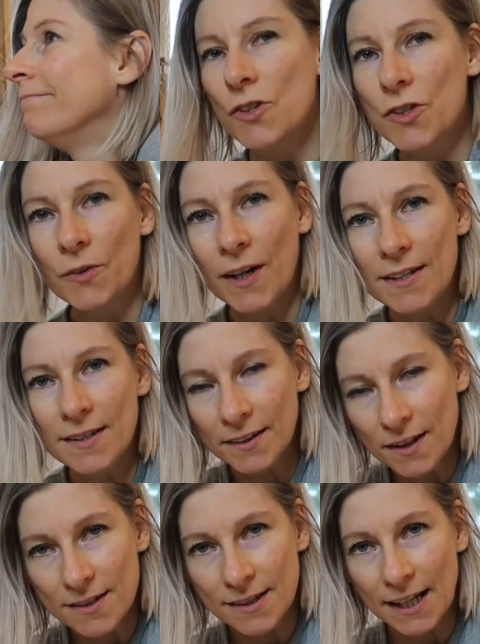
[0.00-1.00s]
So I
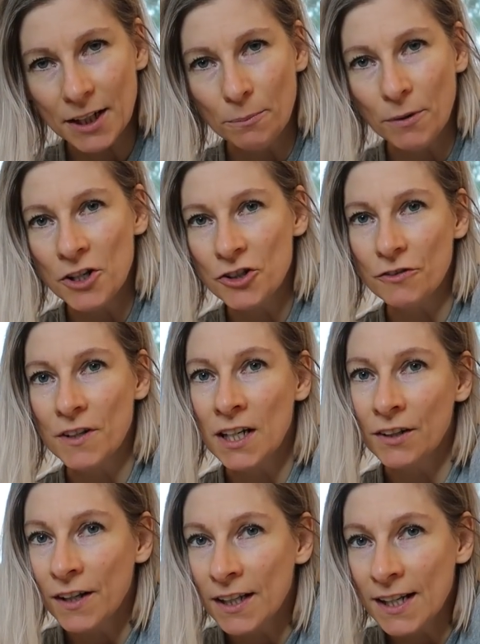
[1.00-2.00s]
set aside a bunch of
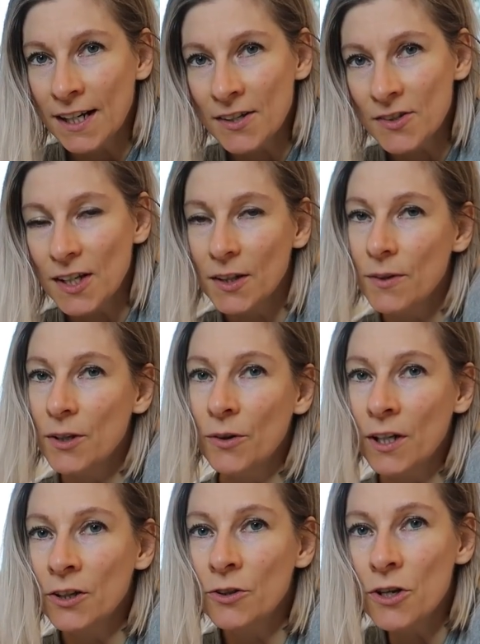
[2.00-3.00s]
ingredients that we're
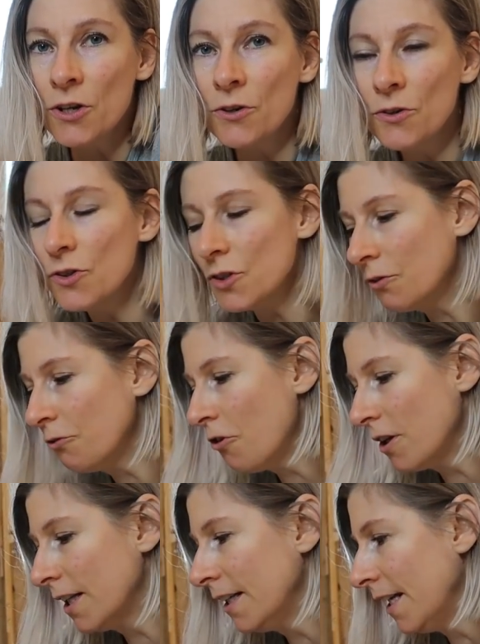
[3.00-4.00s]
going to use
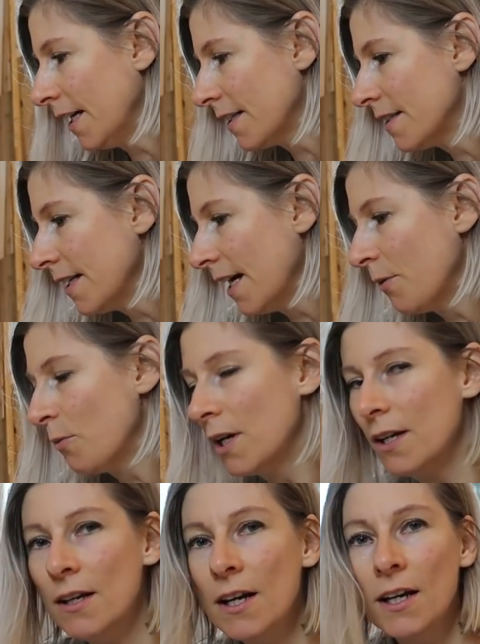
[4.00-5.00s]
for the next time.
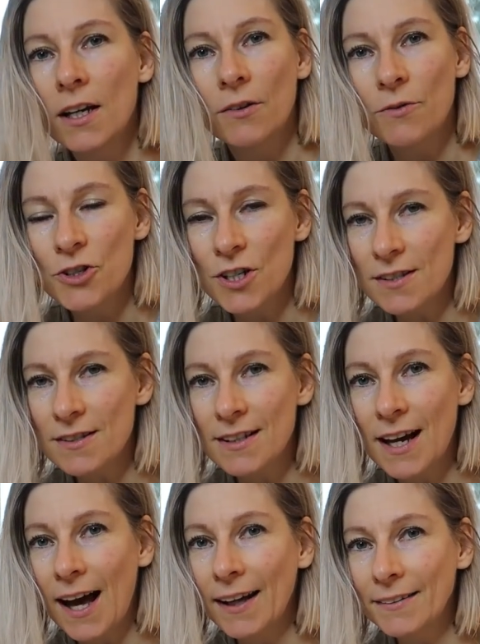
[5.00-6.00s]
We, we just
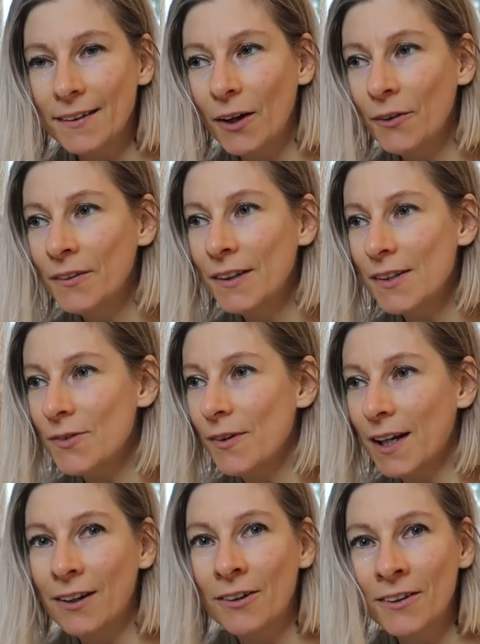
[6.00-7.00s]
got on that
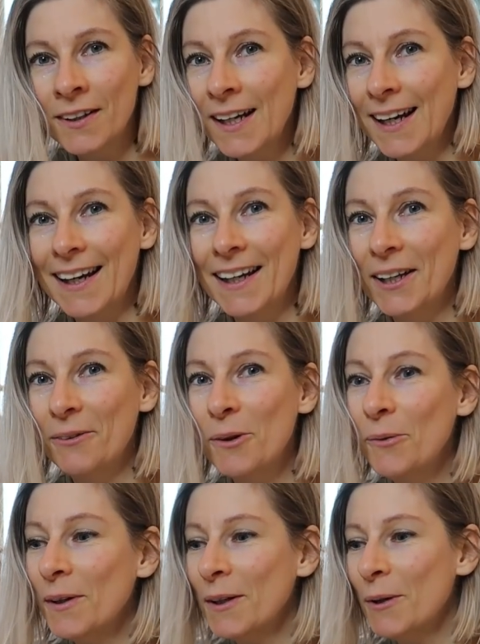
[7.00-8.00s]
wagon, and
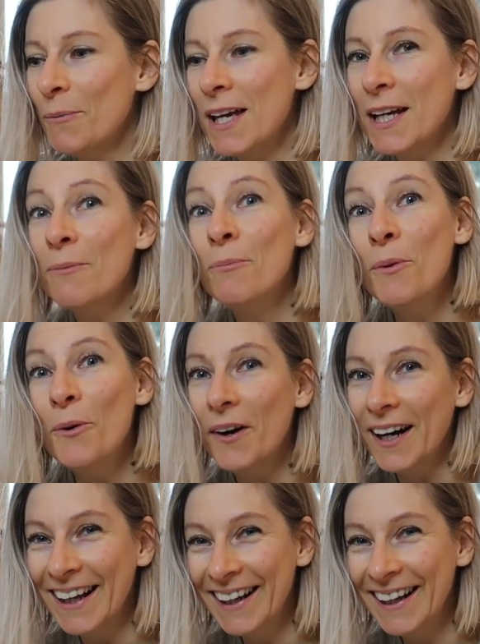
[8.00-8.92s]
we wanna make more.